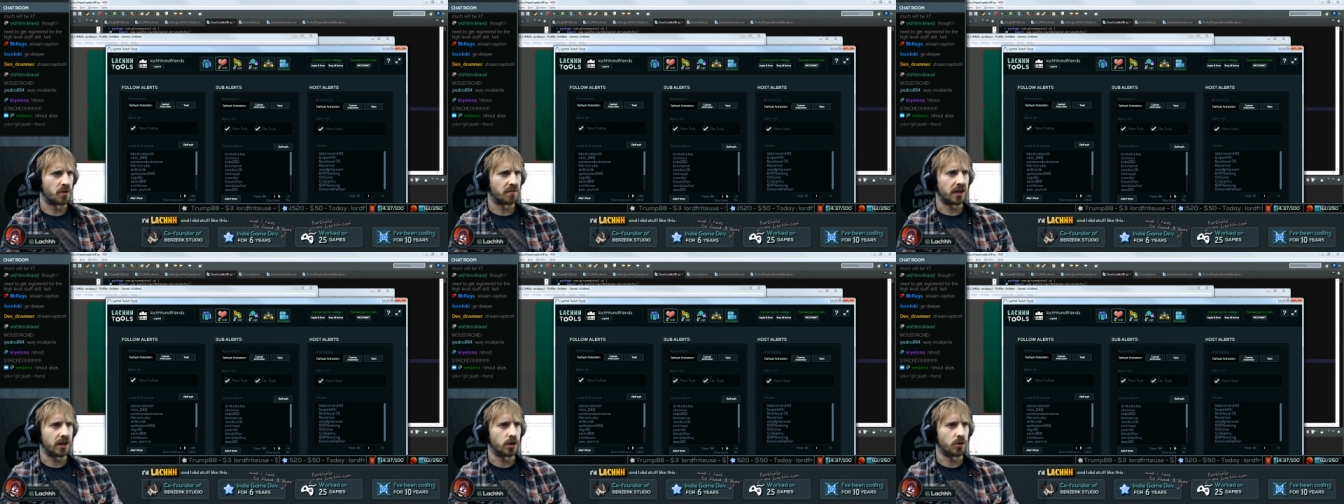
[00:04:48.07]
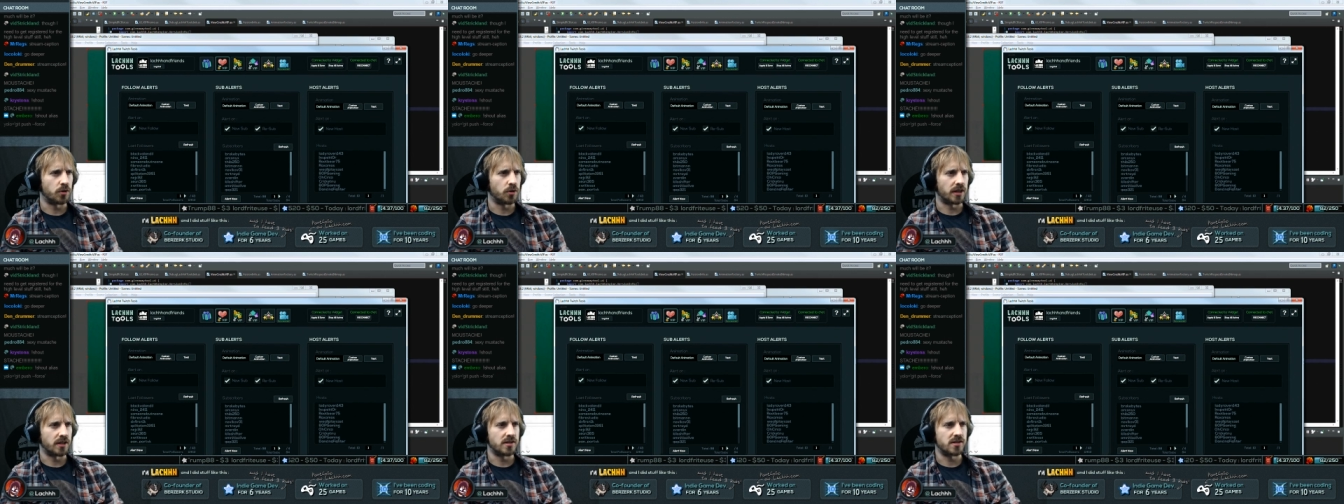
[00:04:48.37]
over
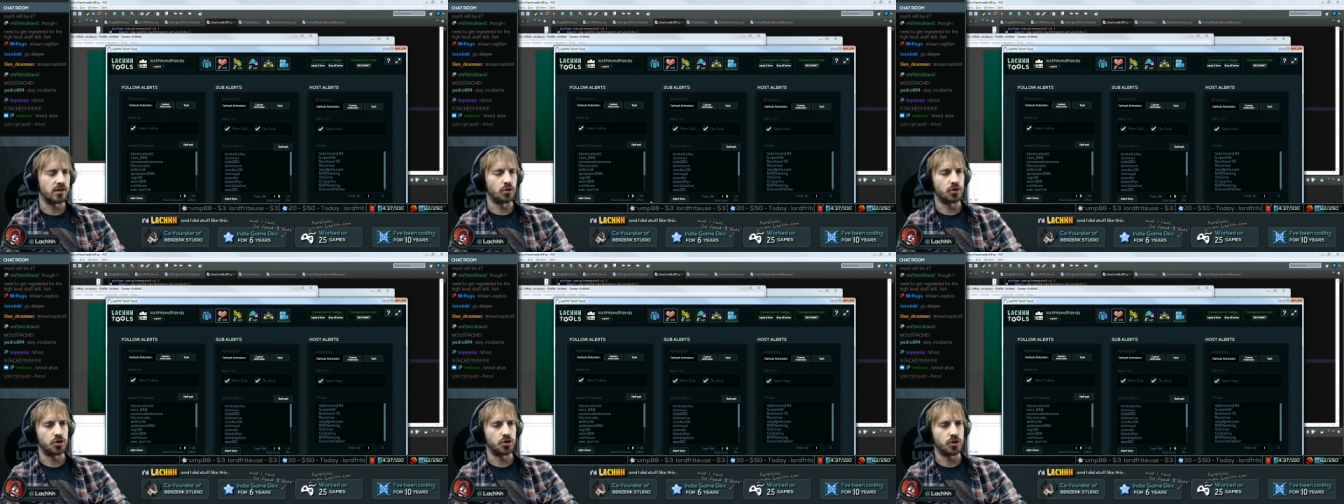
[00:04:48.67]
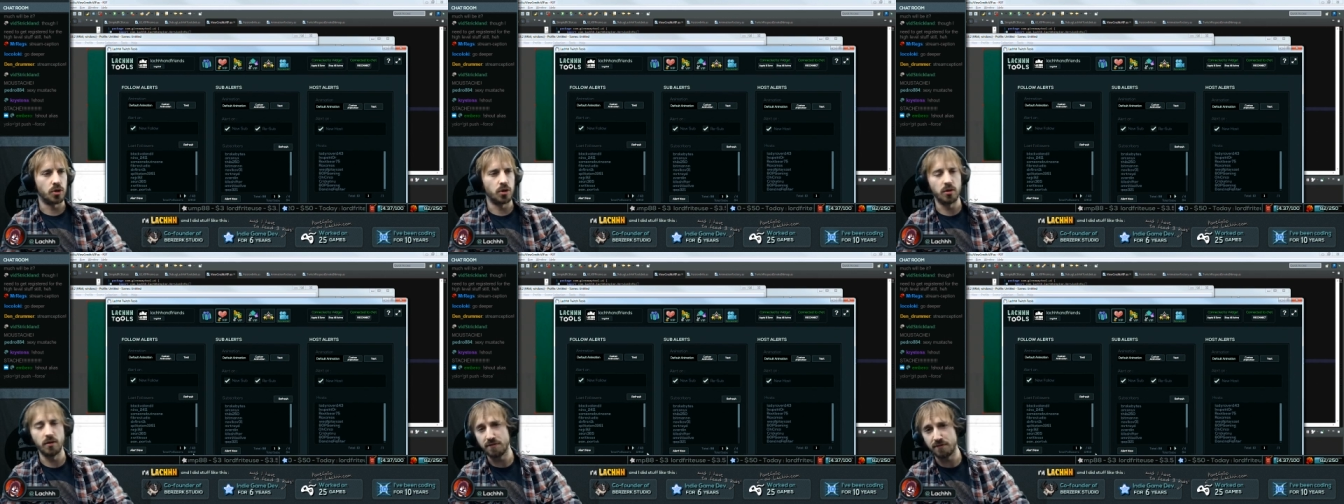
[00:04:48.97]
here. You can see your
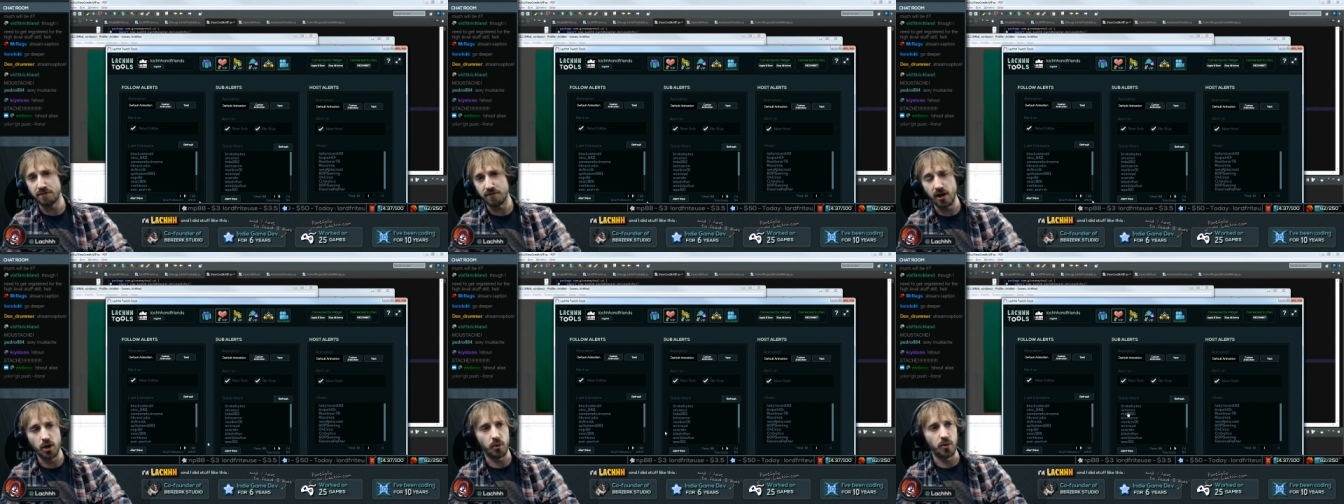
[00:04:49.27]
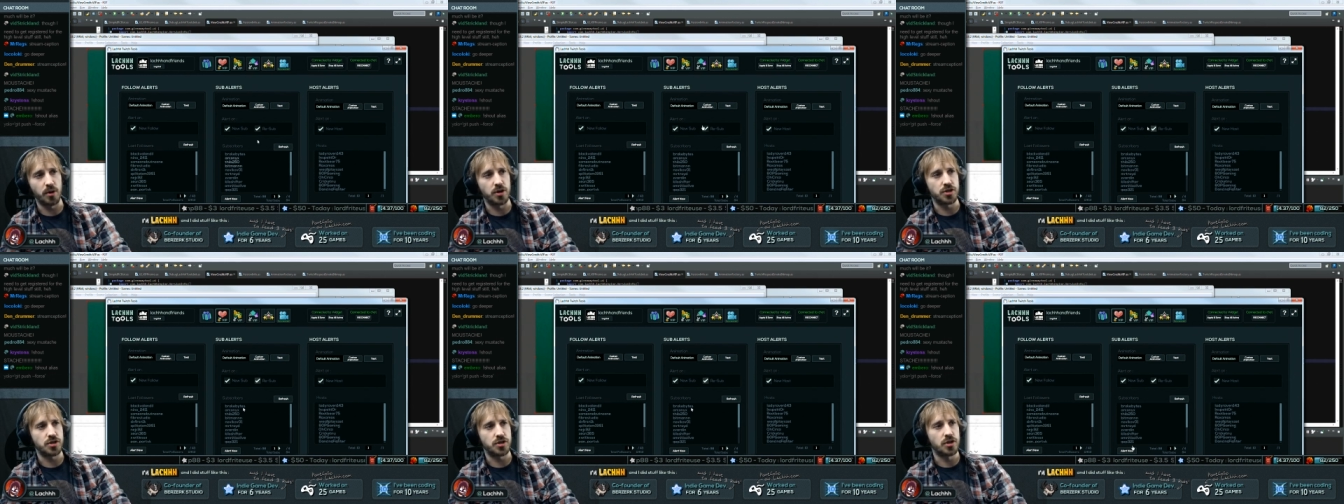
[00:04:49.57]
total of
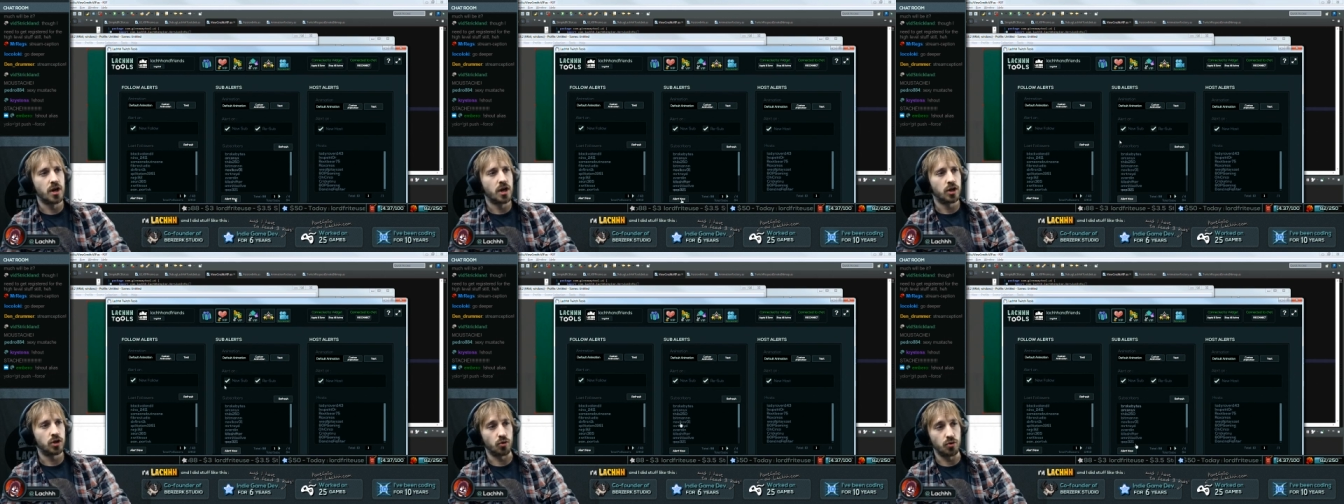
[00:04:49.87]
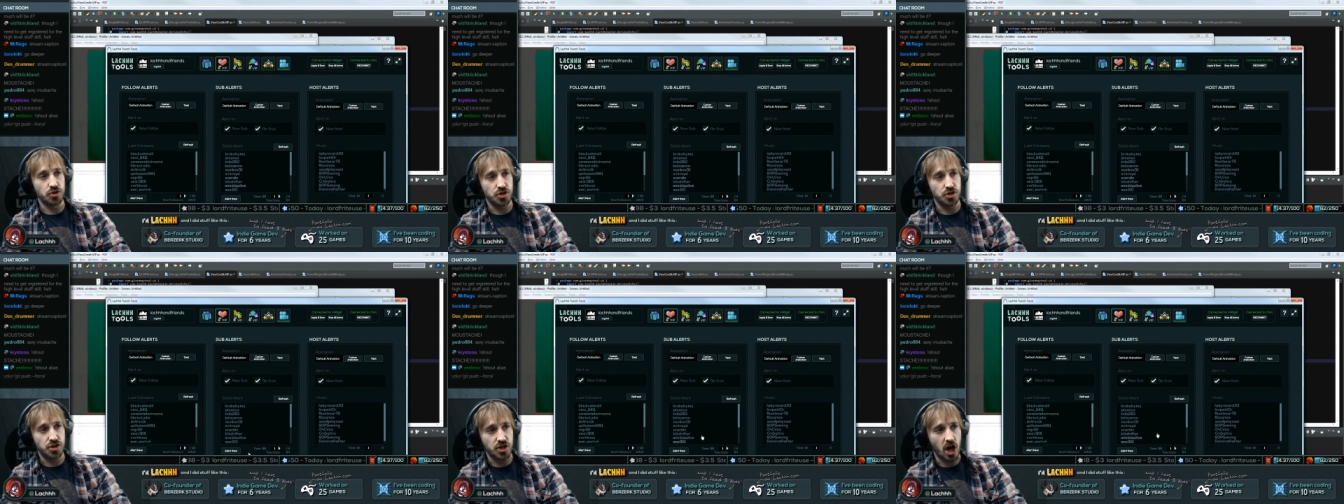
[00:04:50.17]
followers,
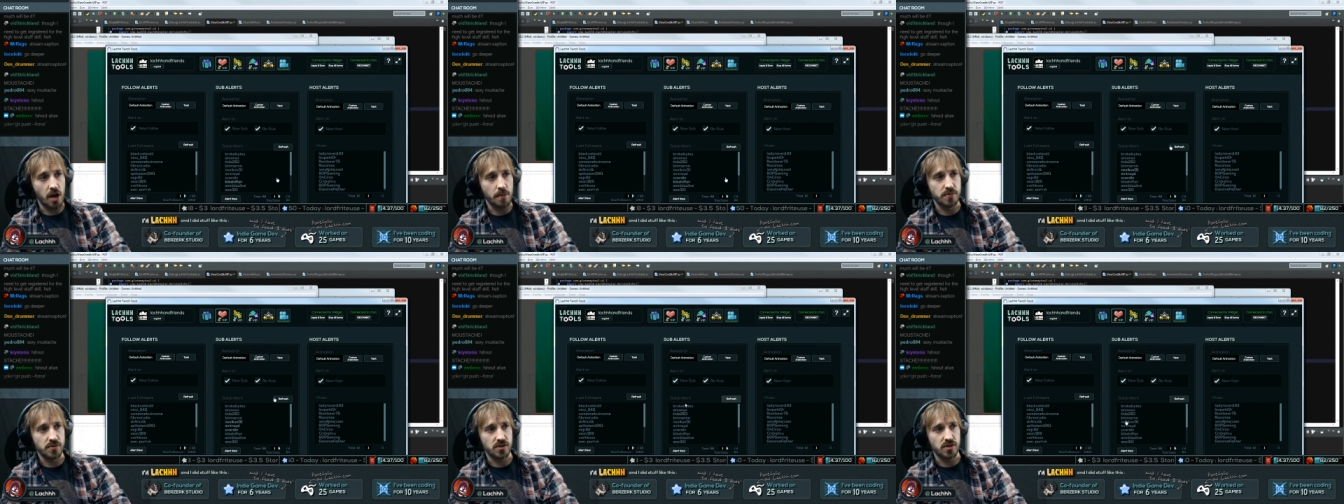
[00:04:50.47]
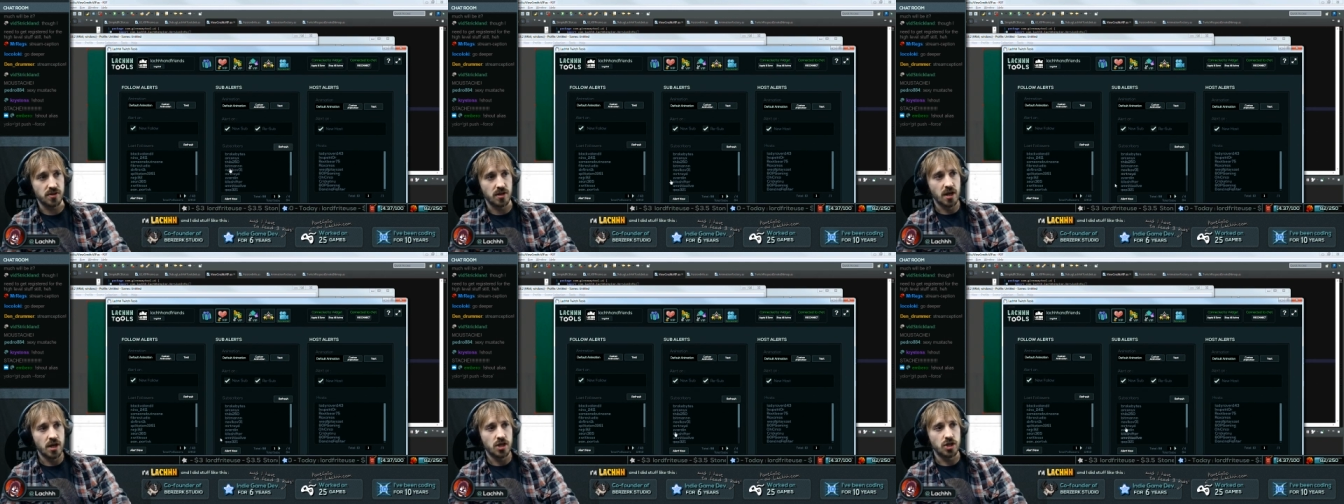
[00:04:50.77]
your subs.